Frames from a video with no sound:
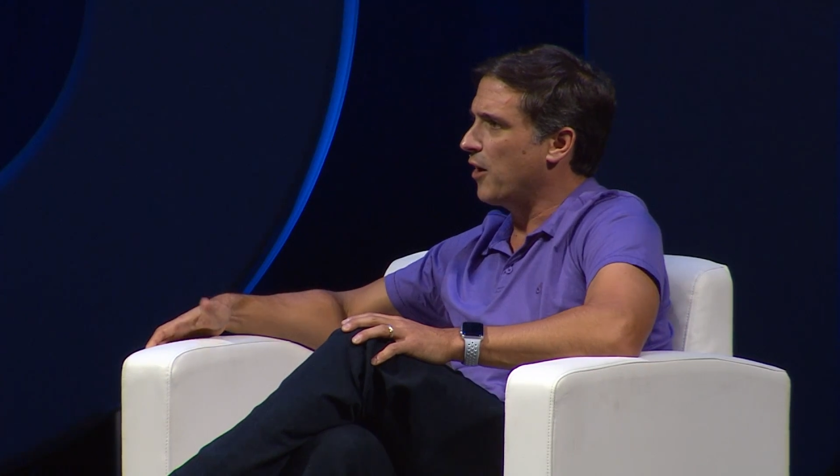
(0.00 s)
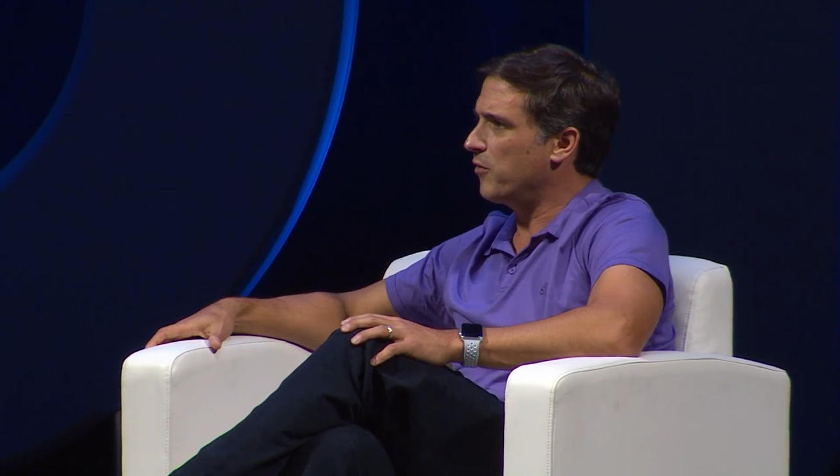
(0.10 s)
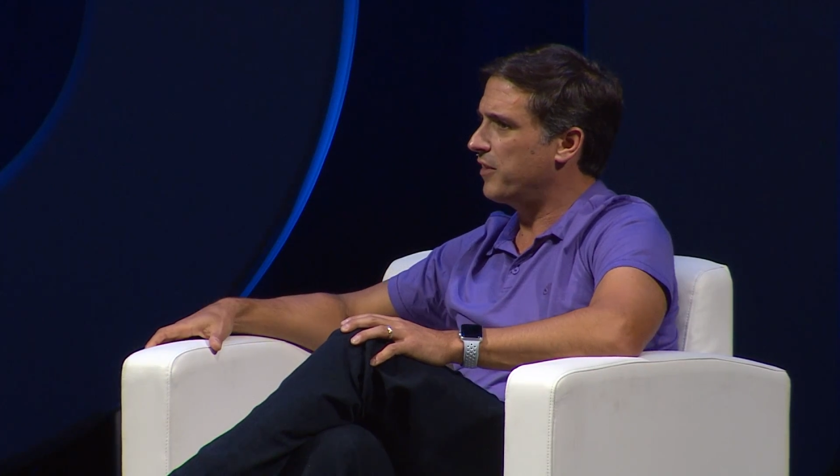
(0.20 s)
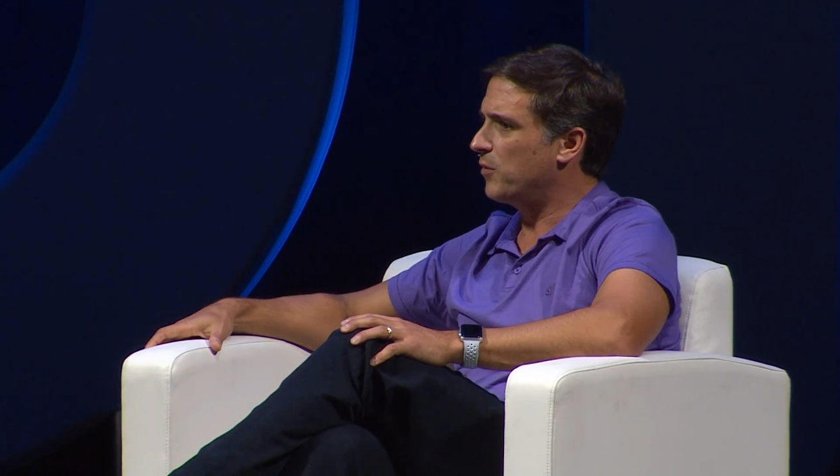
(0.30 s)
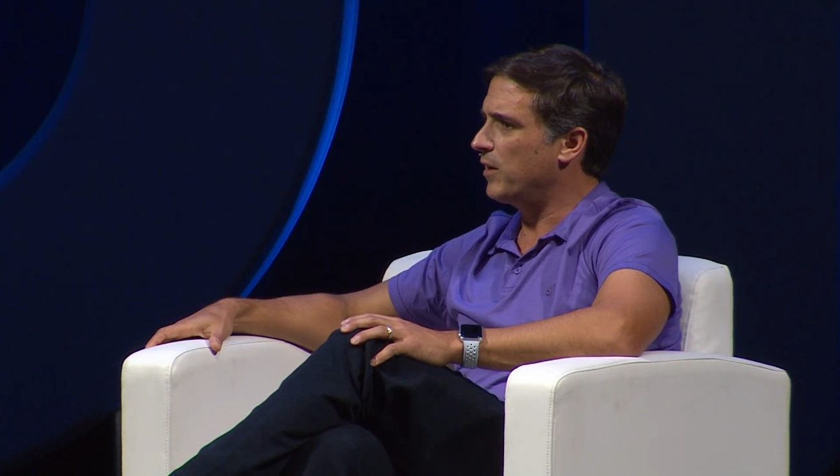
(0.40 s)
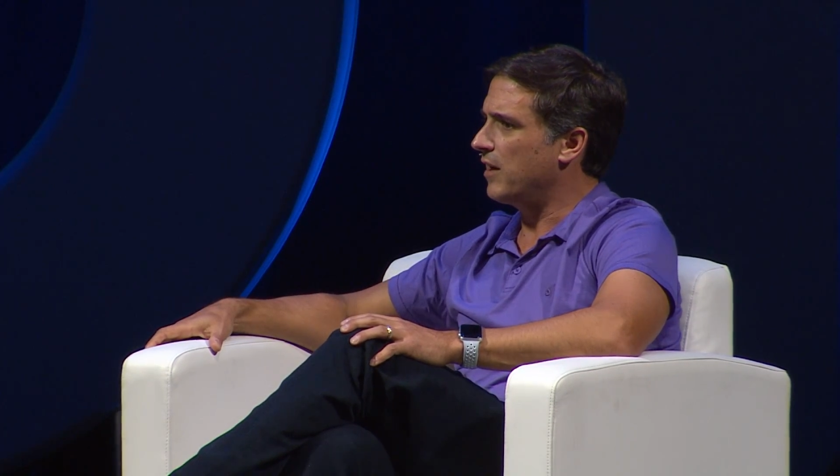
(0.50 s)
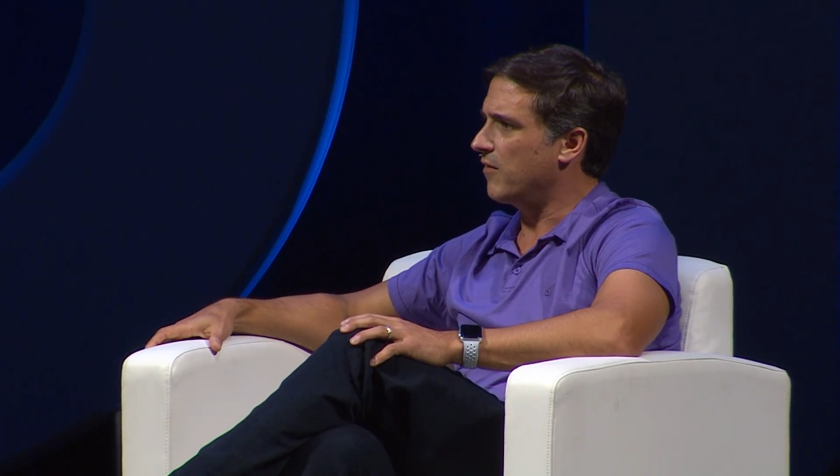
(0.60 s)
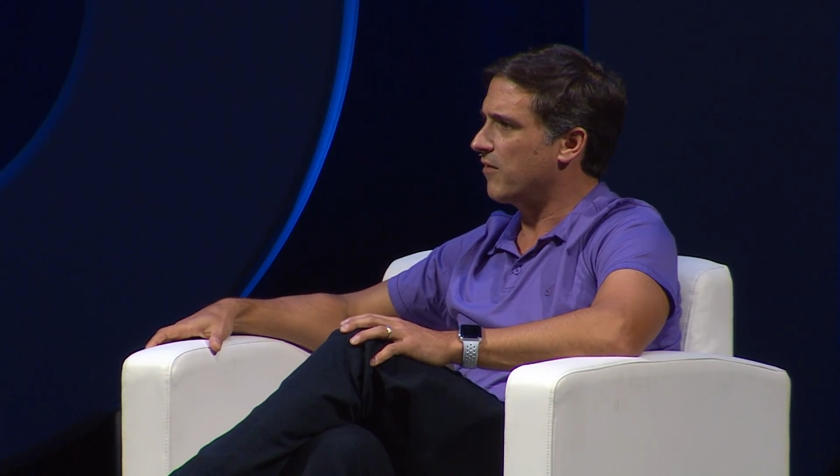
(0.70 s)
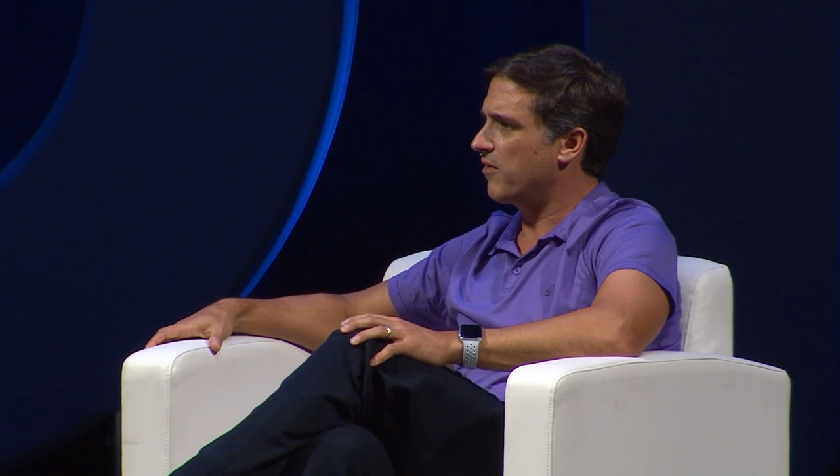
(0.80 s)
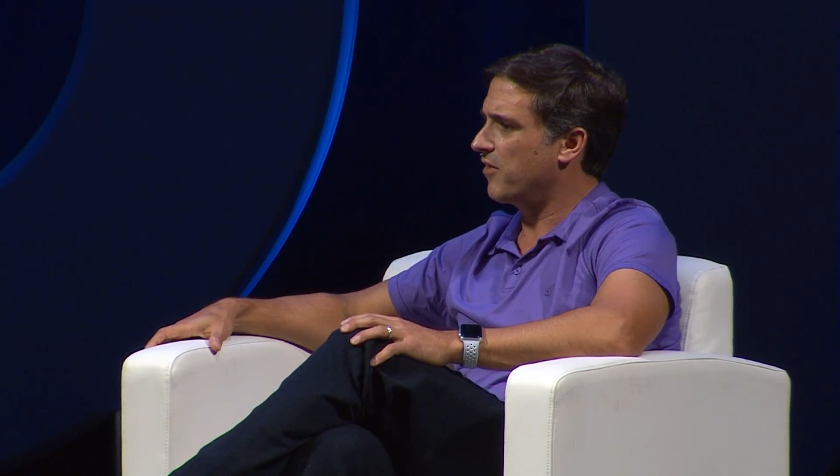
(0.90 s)
don't think we
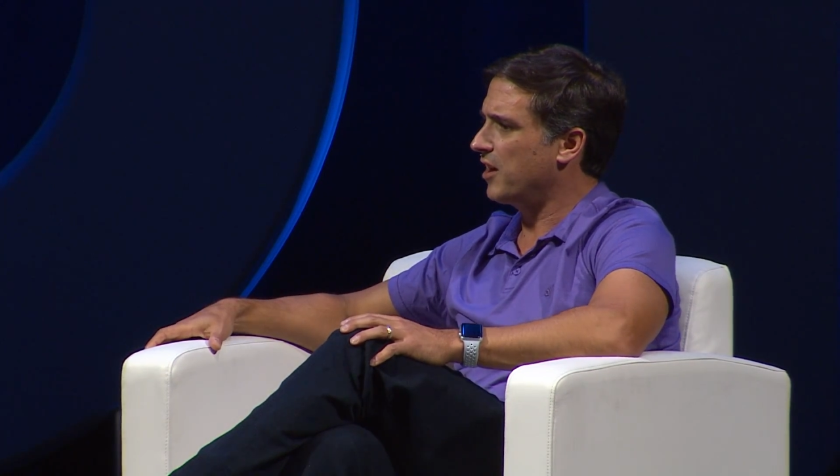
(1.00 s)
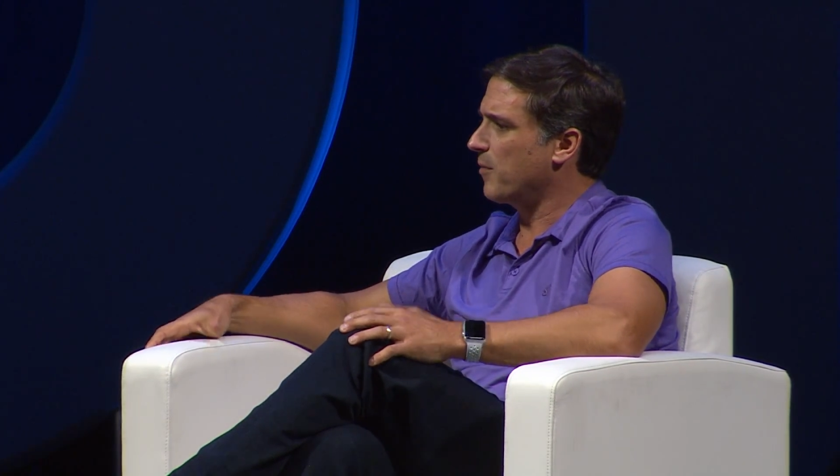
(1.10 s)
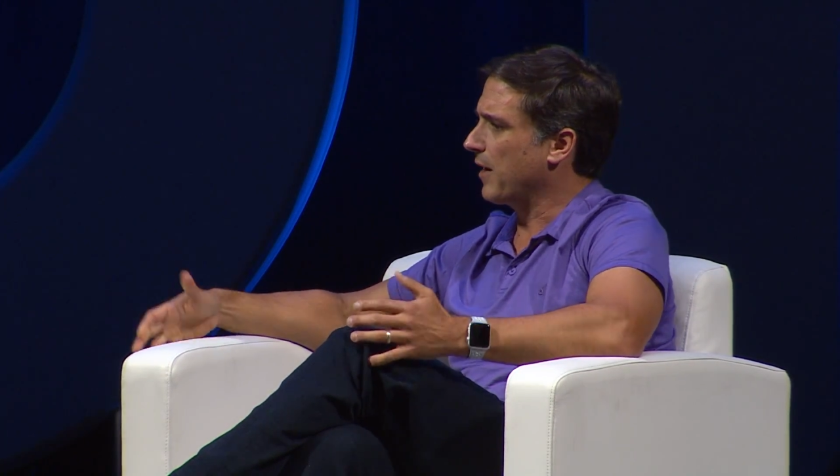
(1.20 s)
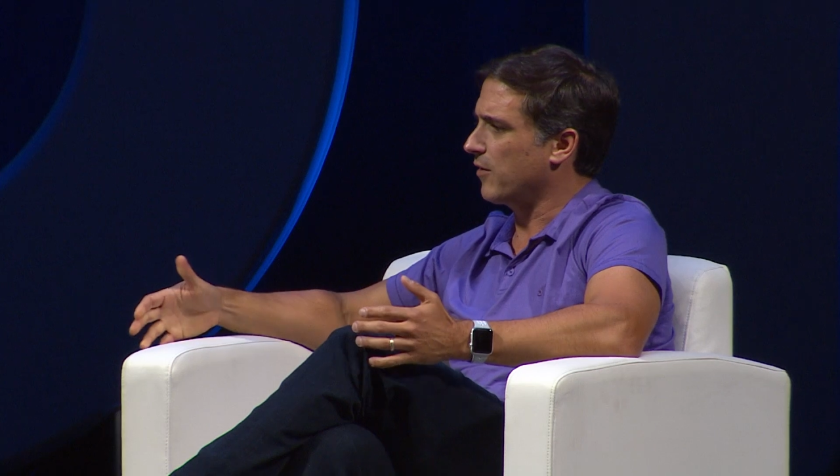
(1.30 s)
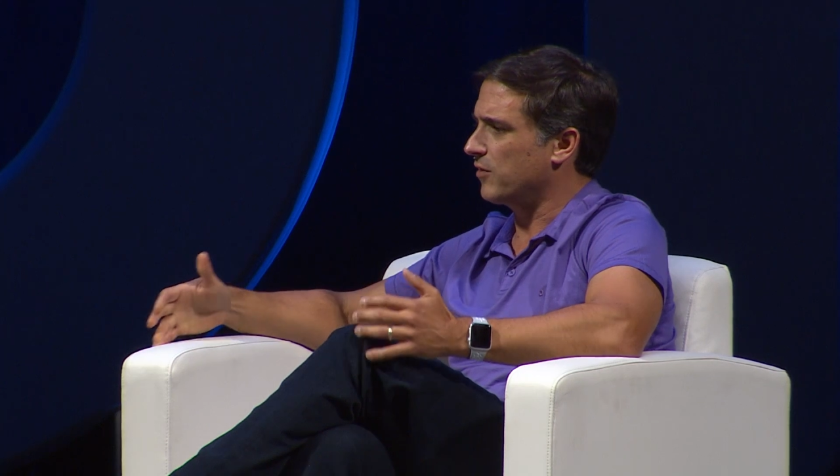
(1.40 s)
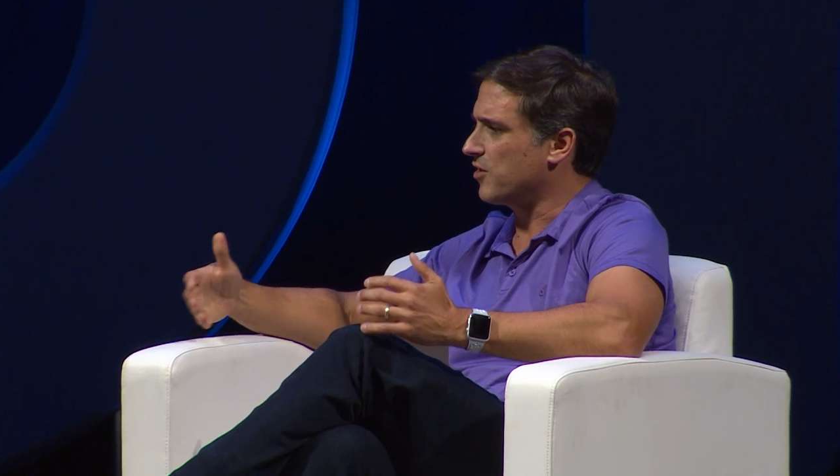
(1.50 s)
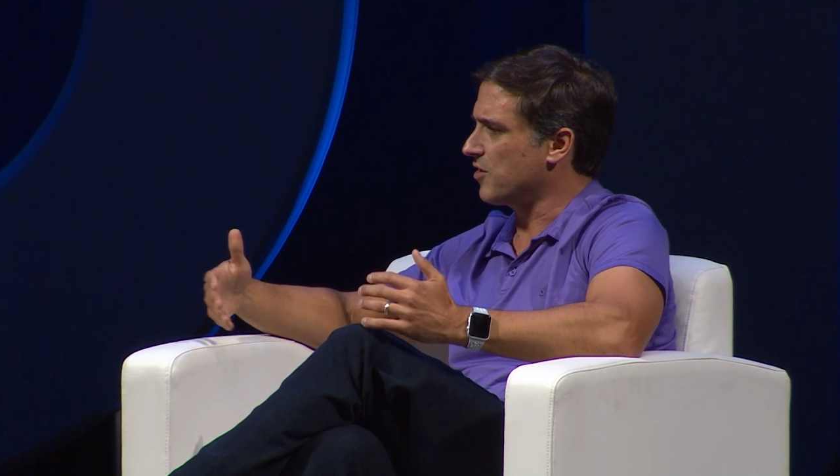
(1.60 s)
think about